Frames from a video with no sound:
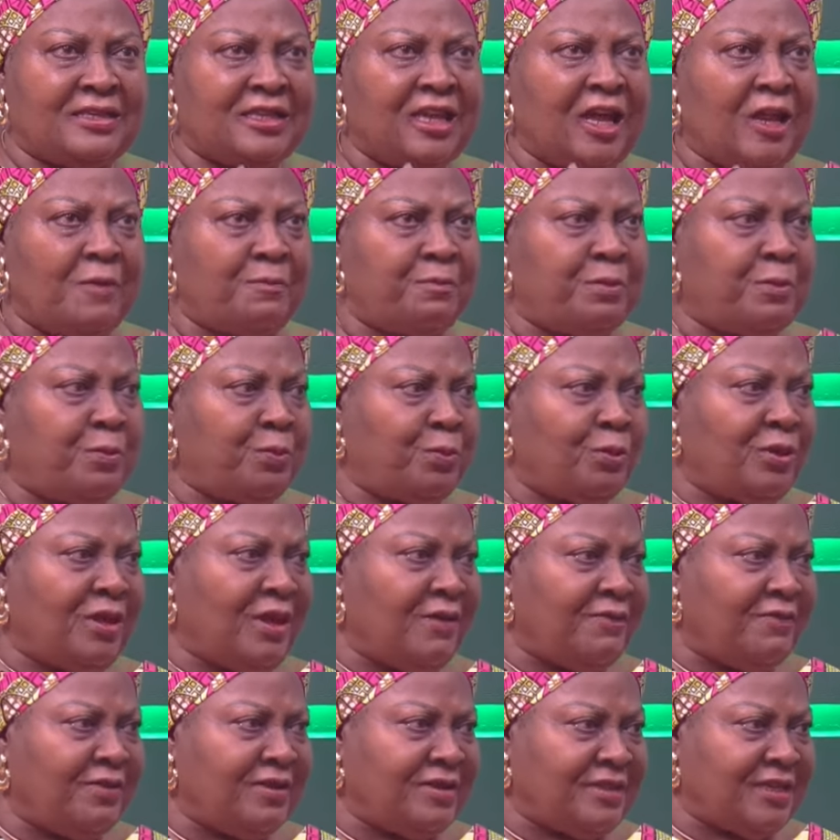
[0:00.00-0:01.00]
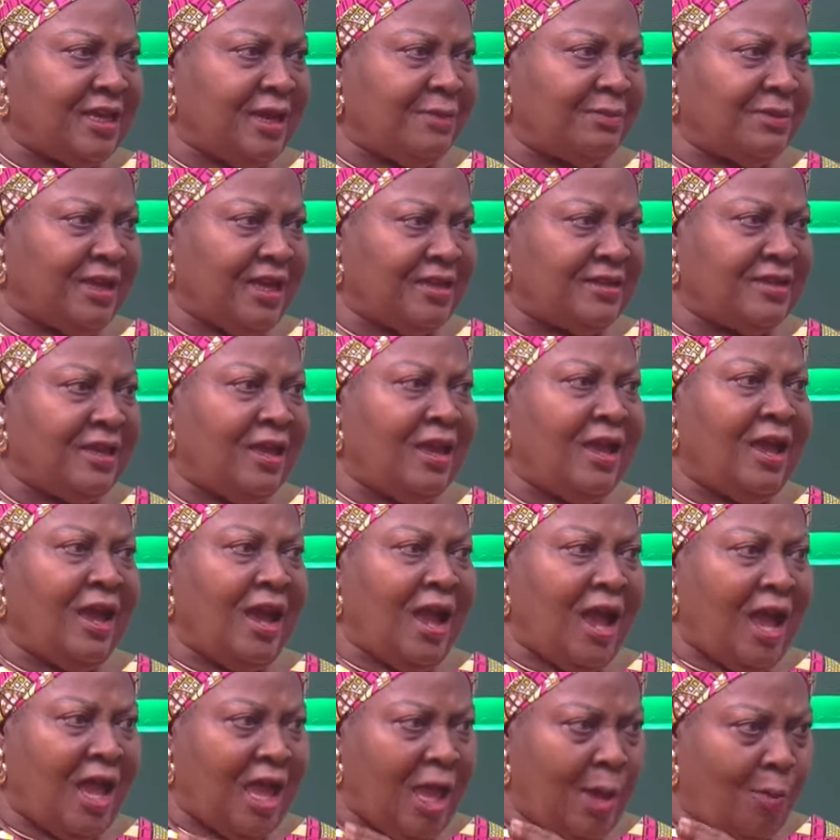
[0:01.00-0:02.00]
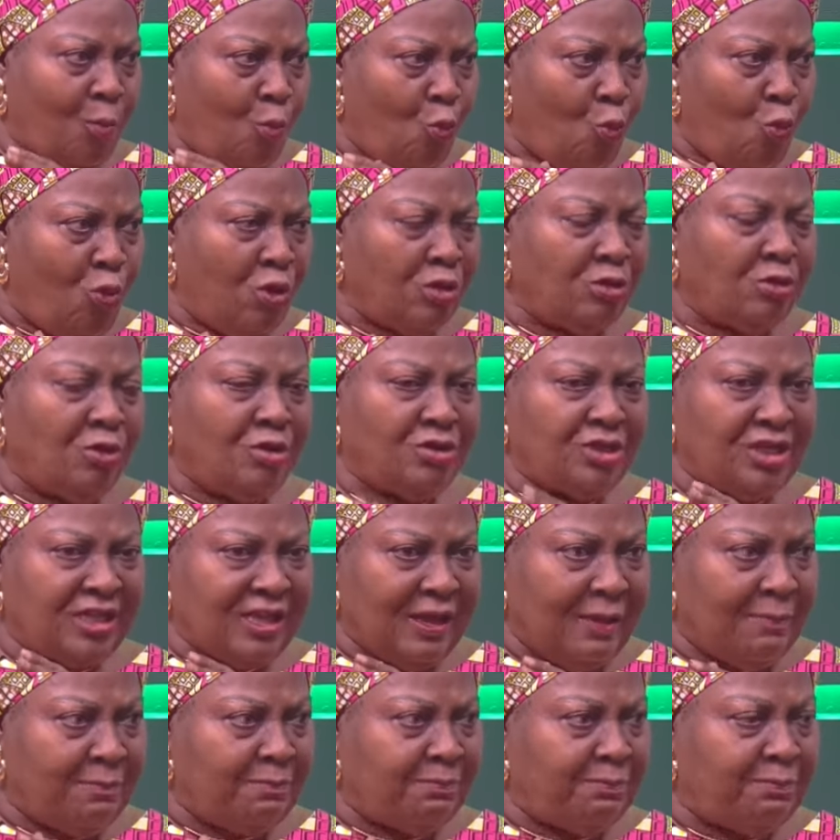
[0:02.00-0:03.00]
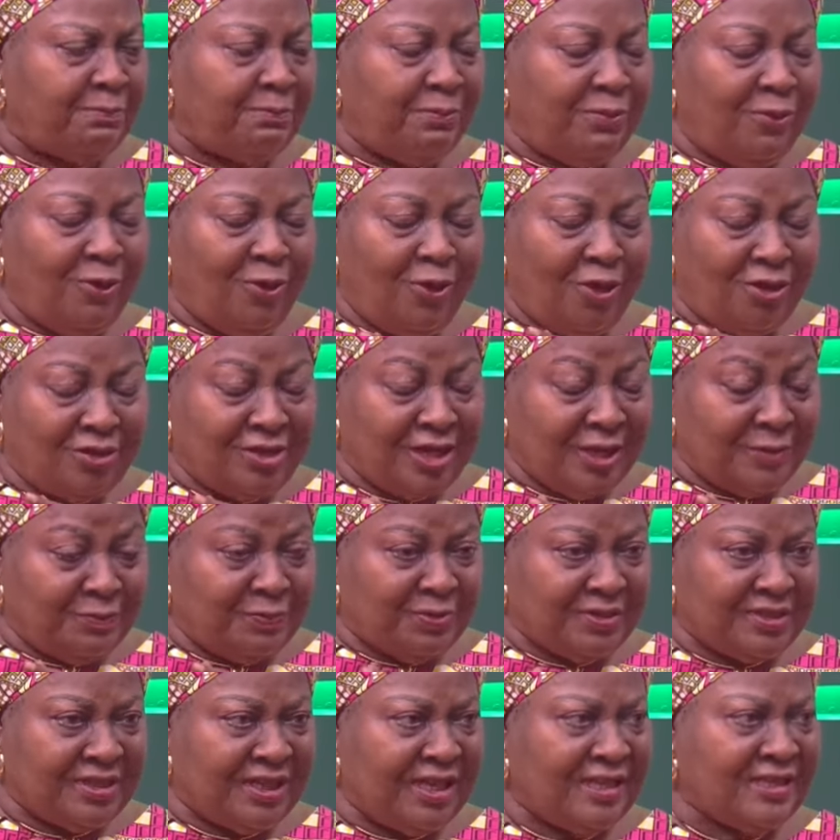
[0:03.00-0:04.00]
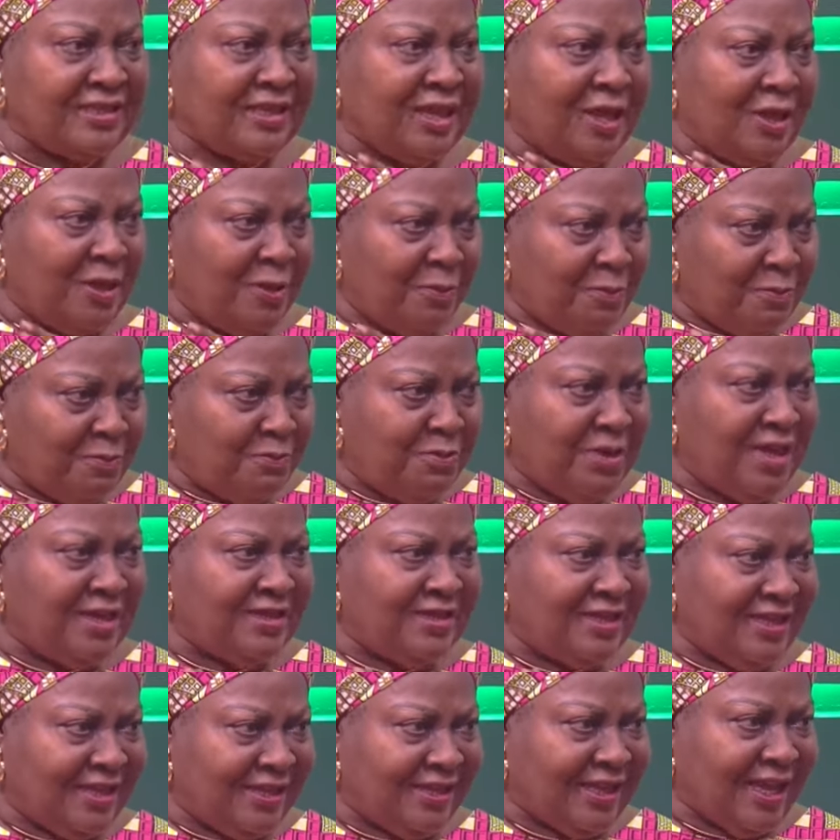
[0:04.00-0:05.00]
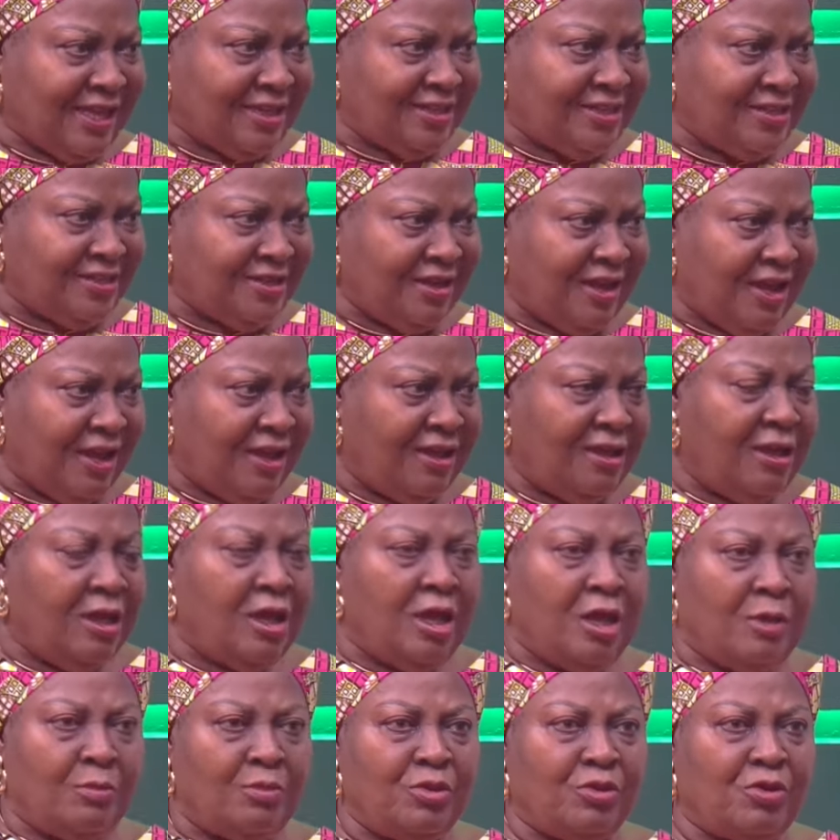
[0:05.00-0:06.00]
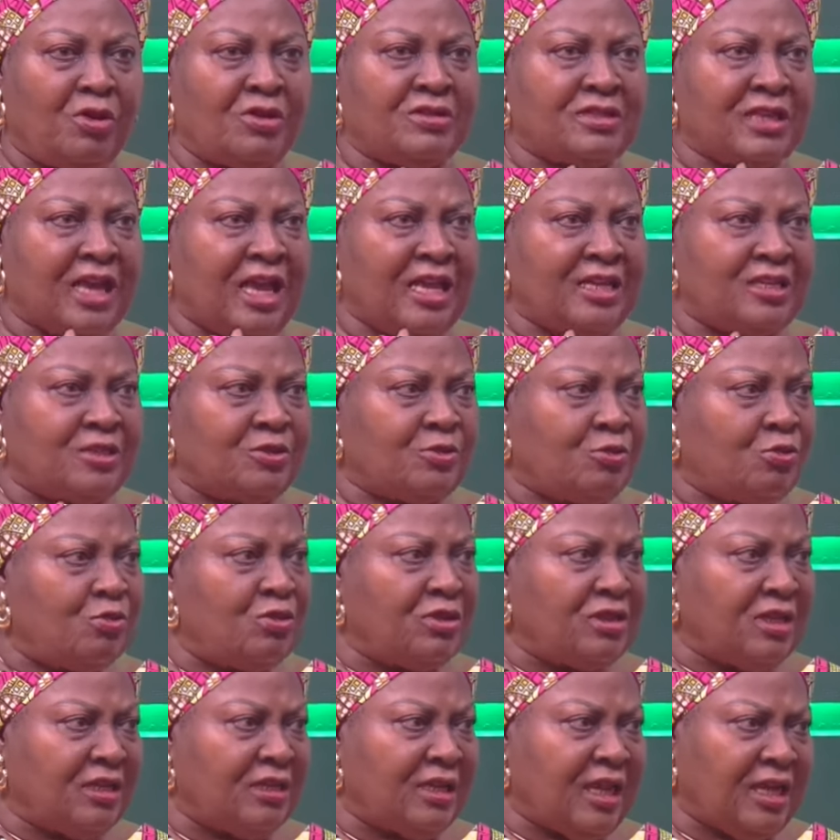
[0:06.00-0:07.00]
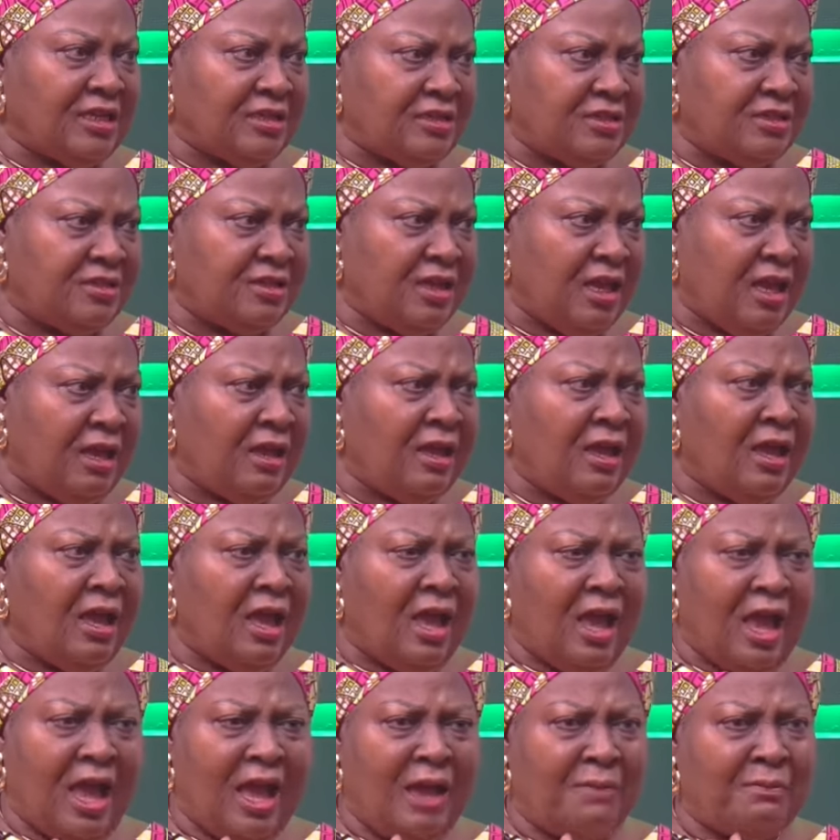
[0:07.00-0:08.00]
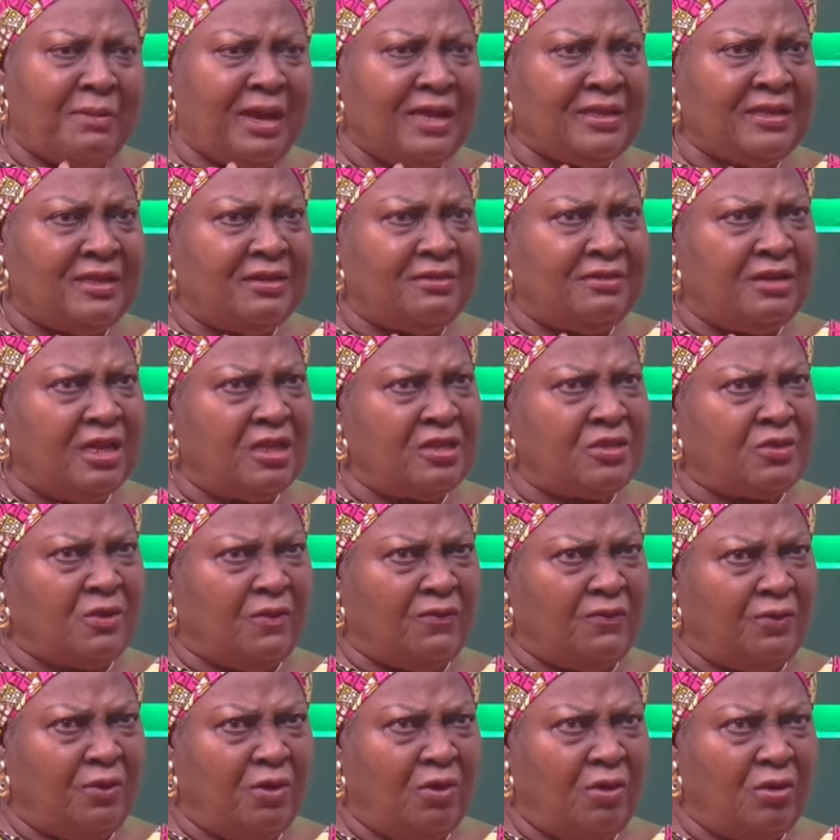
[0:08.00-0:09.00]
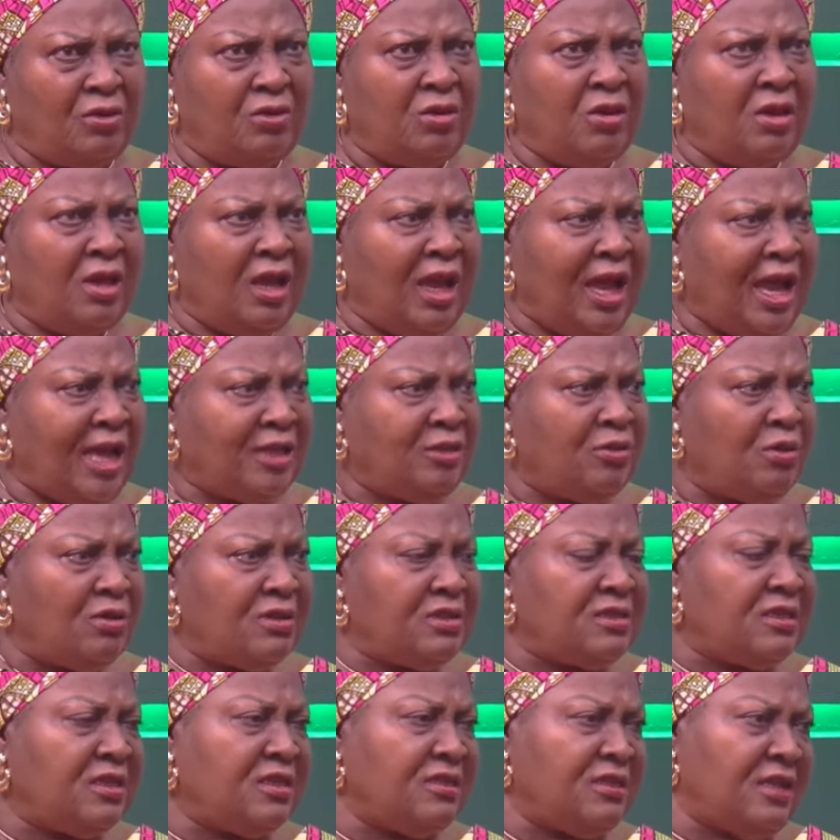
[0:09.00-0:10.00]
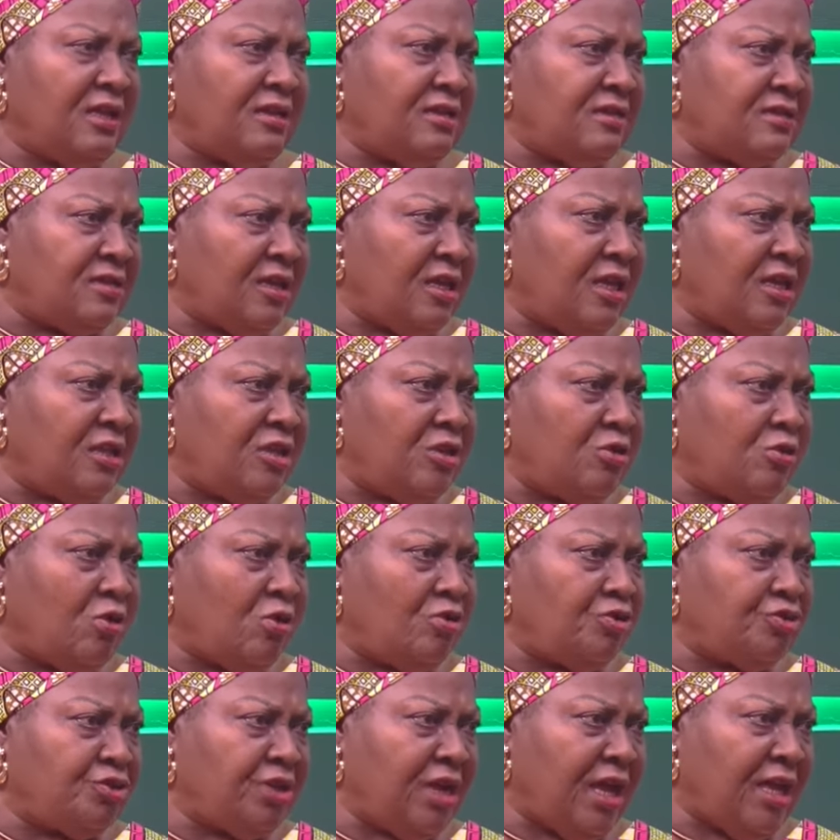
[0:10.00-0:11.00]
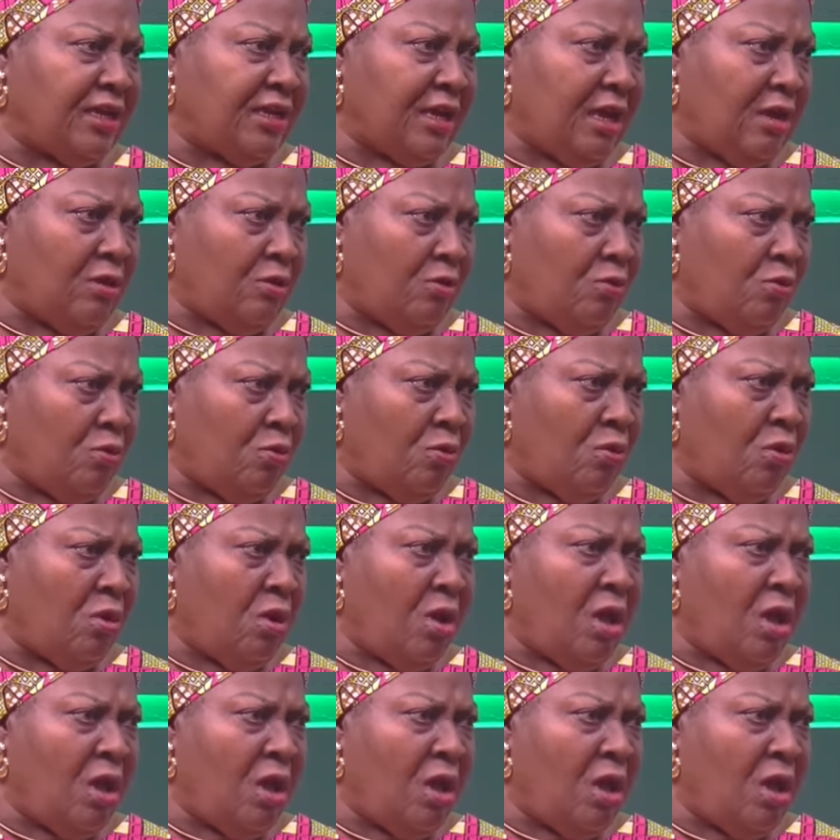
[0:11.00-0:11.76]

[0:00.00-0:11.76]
tell people every time that I am 100% made in Nigeria because I schooled in Nigeria, and by the grace of God, I don't think there is any country I can go